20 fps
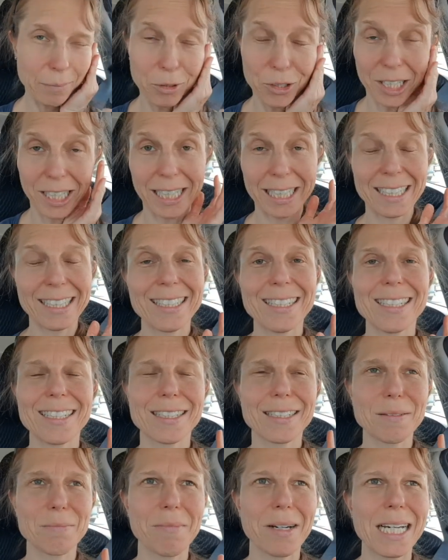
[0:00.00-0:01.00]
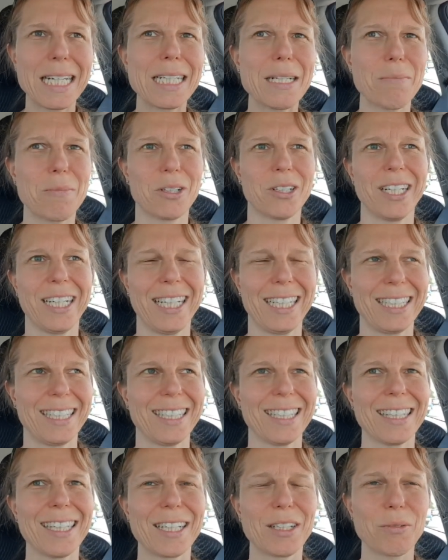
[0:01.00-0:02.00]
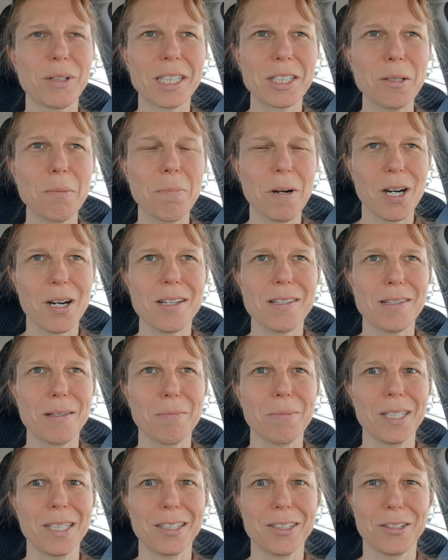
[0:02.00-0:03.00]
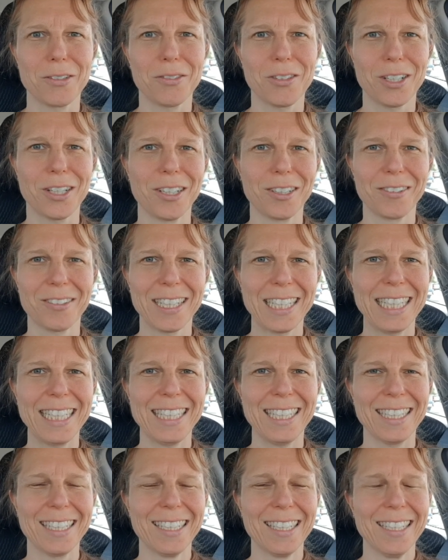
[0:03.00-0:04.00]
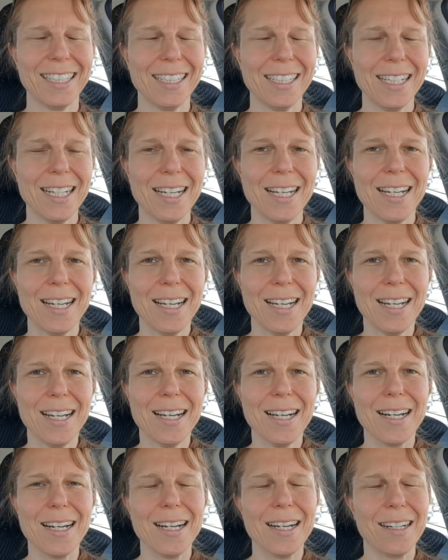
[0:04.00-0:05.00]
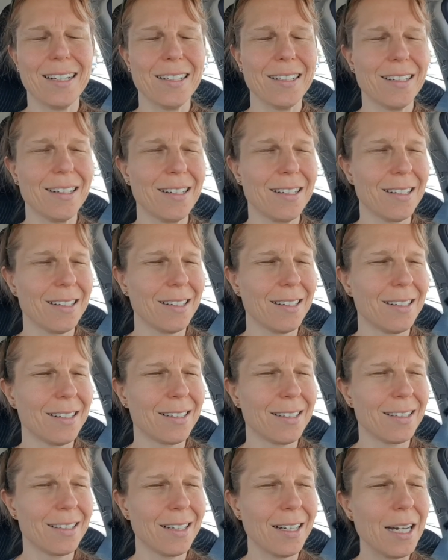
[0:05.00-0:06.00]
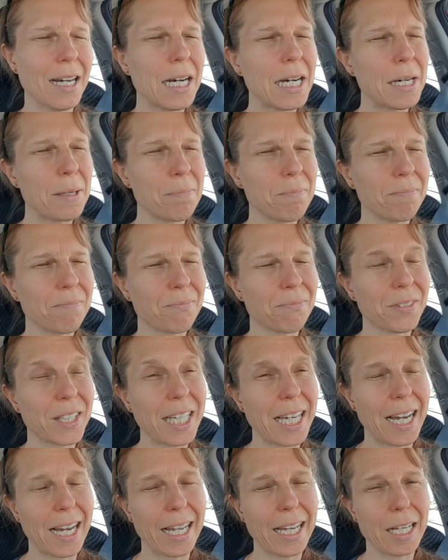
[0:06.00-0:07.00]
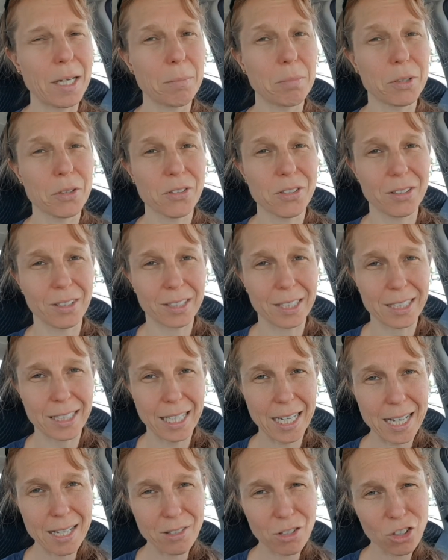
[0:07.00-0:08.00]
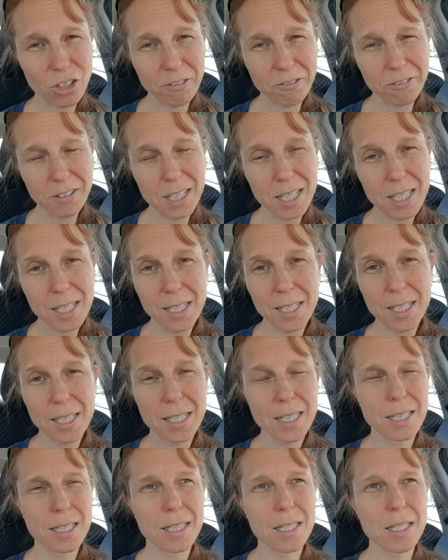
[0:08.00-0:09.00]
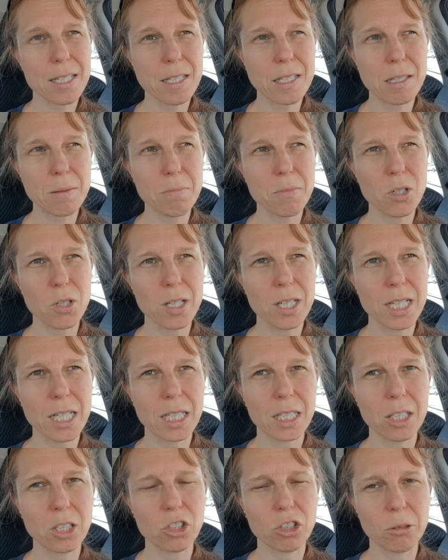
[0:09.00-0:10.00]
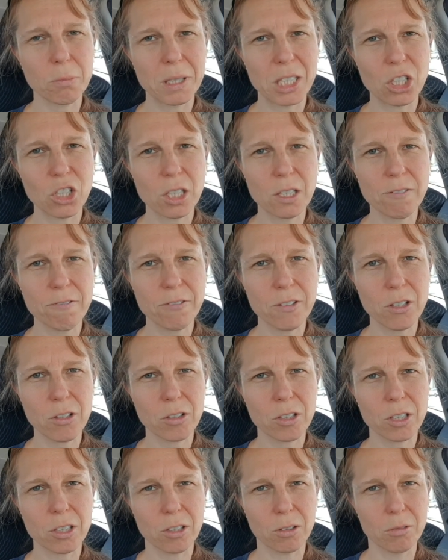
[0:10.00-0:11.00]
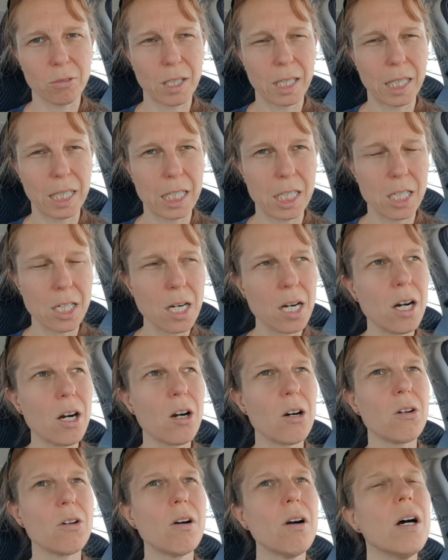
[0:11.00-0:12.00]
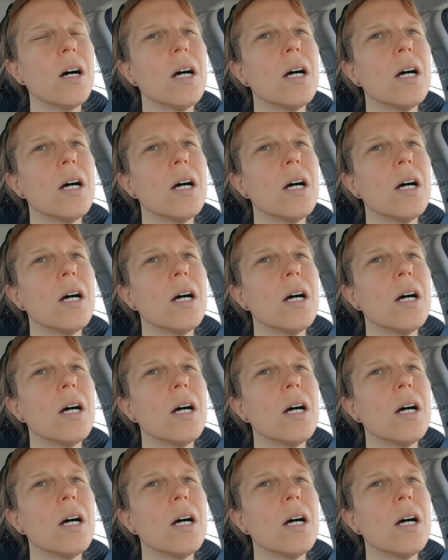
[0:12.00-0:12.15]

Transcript: morning. It's a Monday morning. Like, what could possibly go wrong, right? Yeah, I had a personal catastrophe this morning. Too much info you don't want to know.